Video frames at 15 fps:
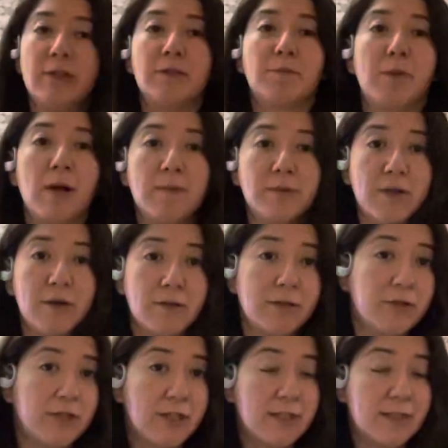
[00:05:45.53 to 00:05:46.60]
props are
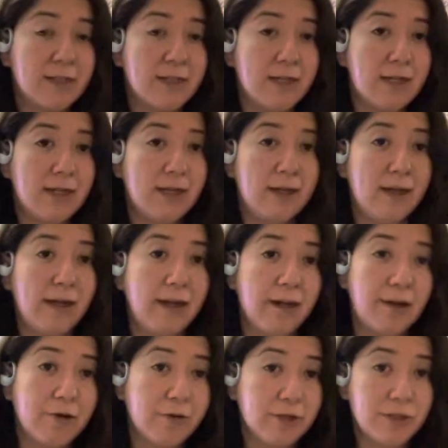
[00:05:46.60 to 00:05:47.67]
suggested,
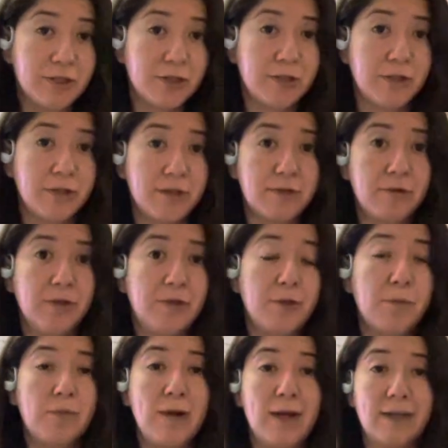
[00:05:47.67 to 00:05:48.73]
encouraged to use during your
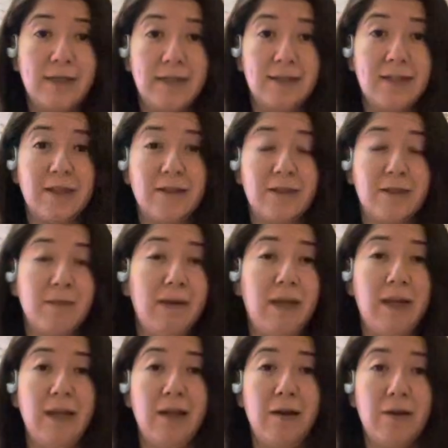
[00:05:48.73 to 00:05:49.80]
practice. That doesn't mean
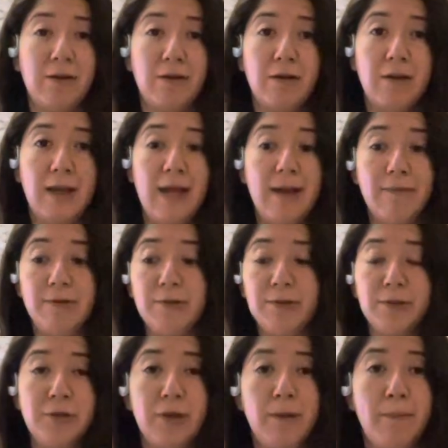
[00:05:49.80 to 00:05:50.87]
that you're not able
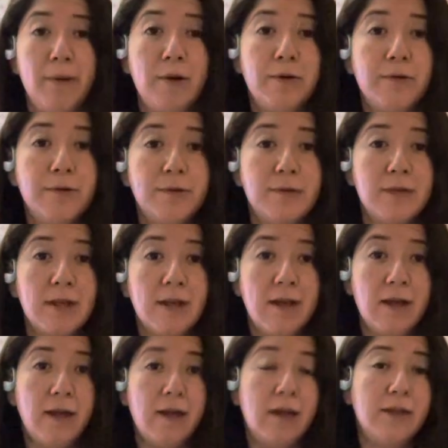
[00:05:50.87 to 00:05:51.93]
to do the pose.
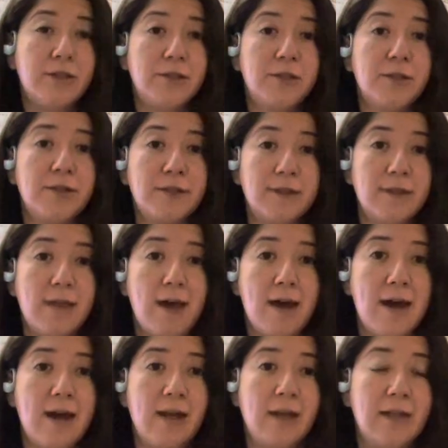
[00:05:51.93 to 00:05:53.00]
It's just
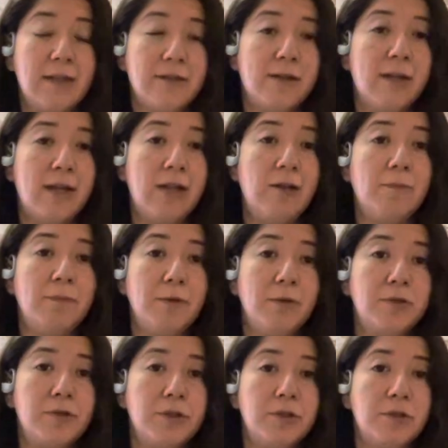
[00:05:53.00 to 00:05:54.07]
that it's gonna help
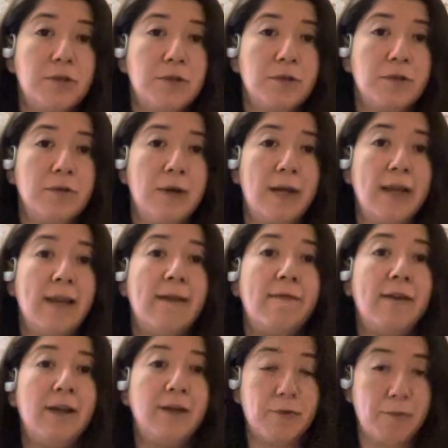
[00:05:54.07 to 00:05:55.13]
you to
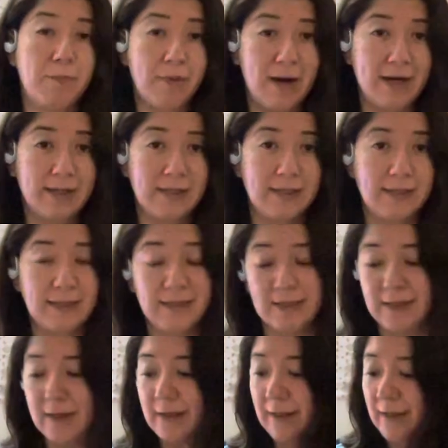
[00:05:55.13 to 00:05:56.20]
elevate your practice.
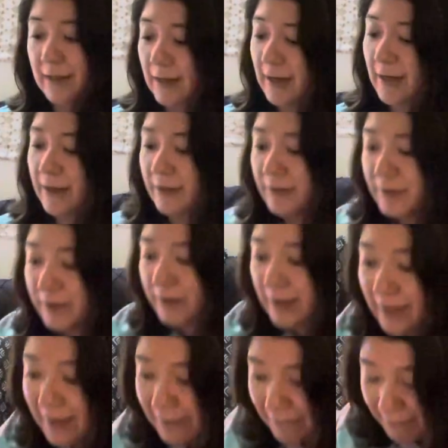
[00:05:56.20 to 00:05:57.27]
I also
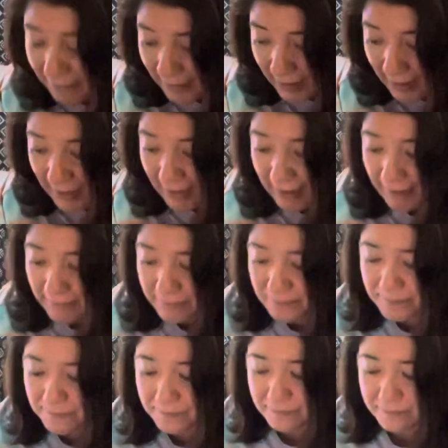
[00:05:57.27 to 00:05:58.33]
have a
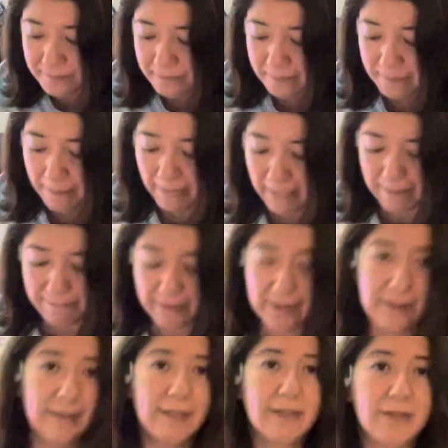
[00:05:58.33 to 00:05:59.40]

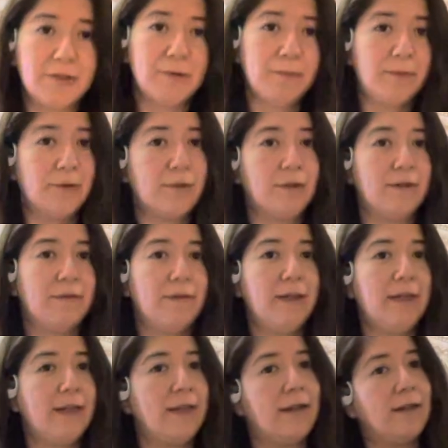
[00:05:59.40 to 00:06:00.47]
meditation bowl over
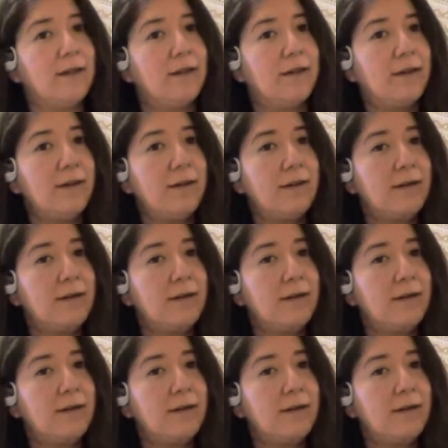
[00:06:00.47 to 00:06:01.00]
here,